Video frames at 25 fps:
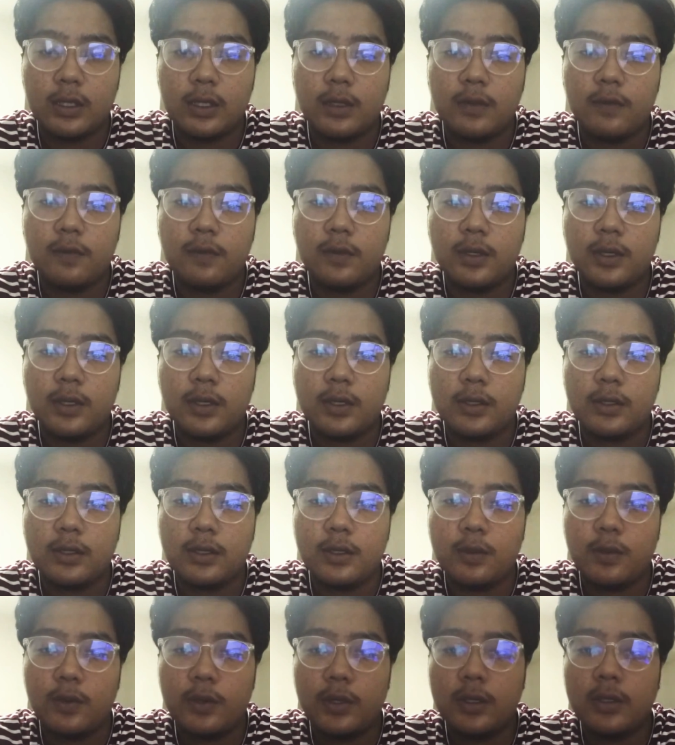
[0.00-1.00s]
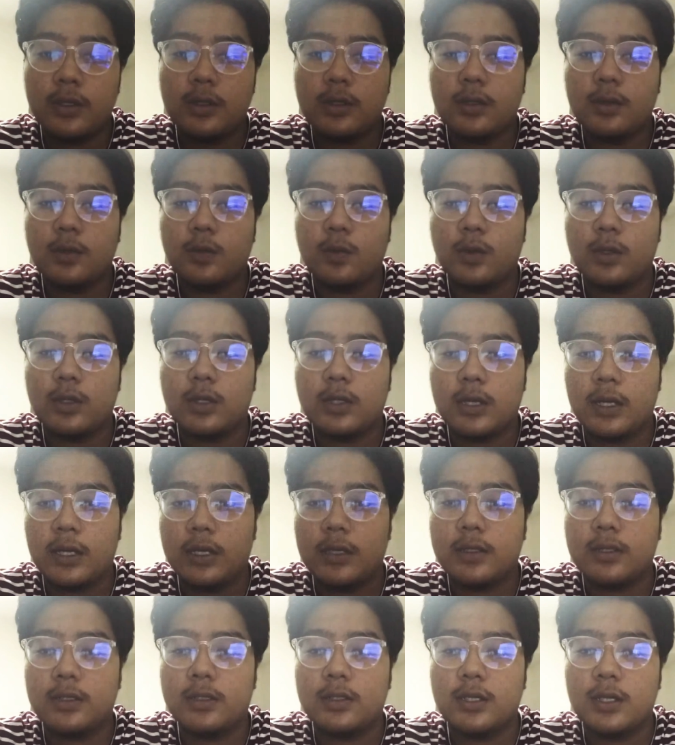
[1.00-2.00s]
navigate the way we
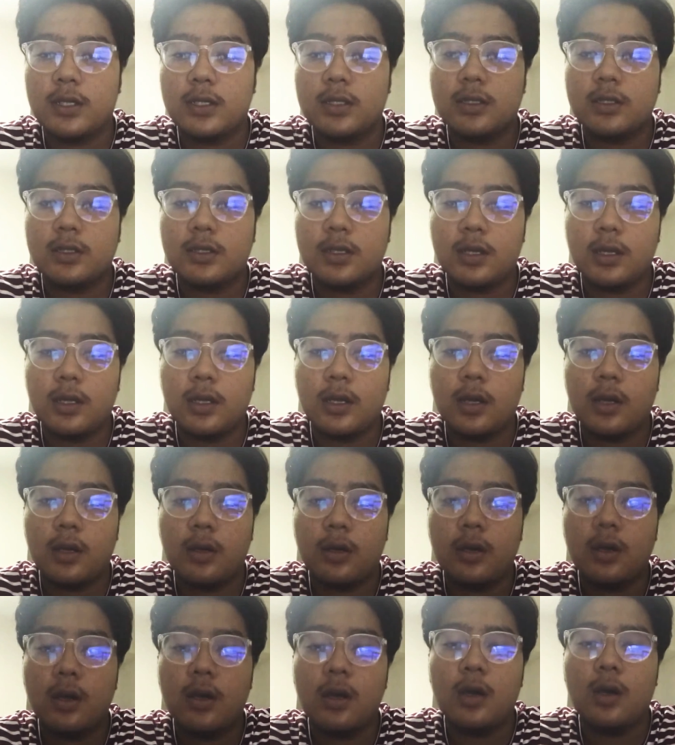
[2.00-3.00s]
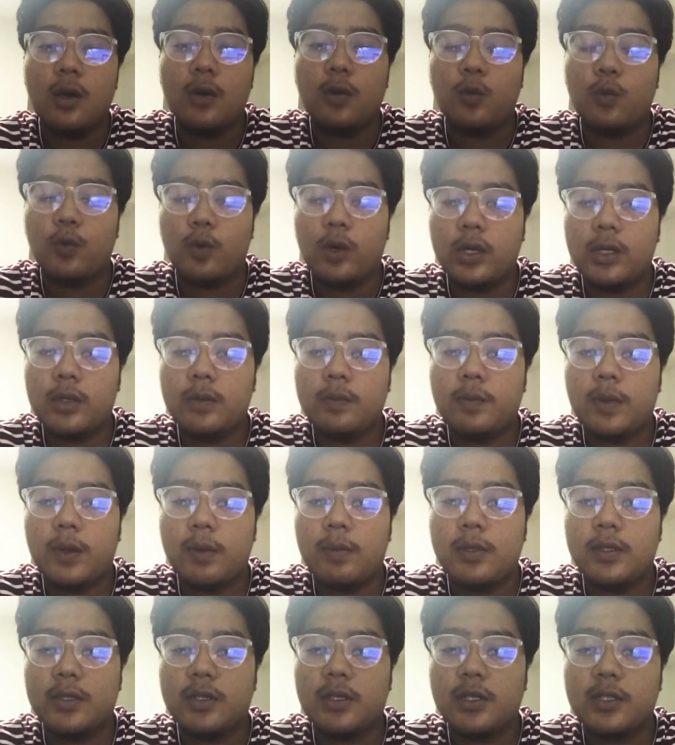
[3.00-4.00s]
can just take one
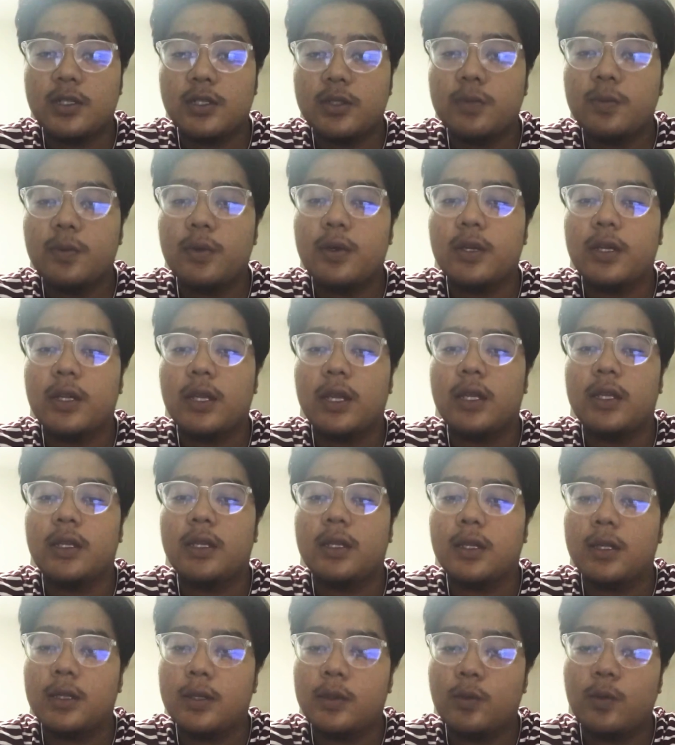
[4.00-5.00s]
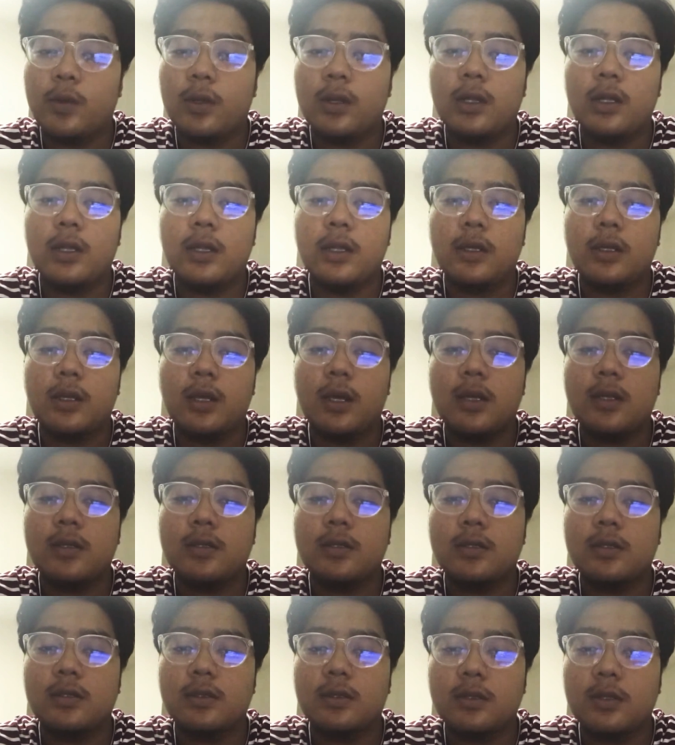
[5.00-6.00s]
public transport and it will lead
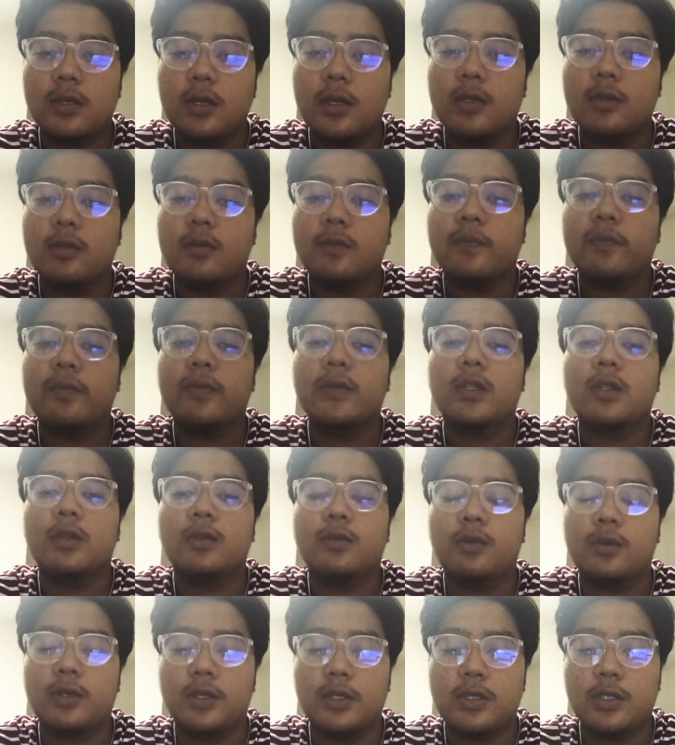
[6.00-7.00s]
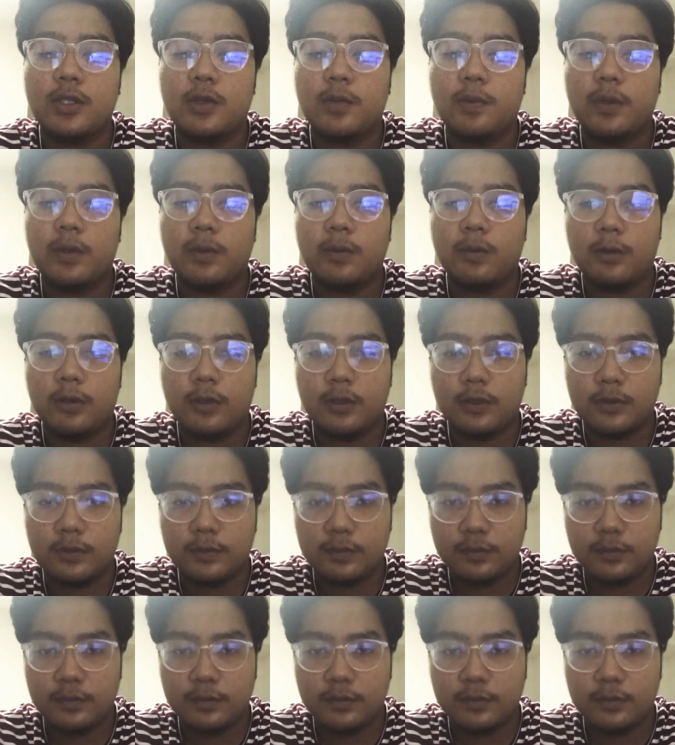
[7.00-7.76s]
us straight to the shopping mall.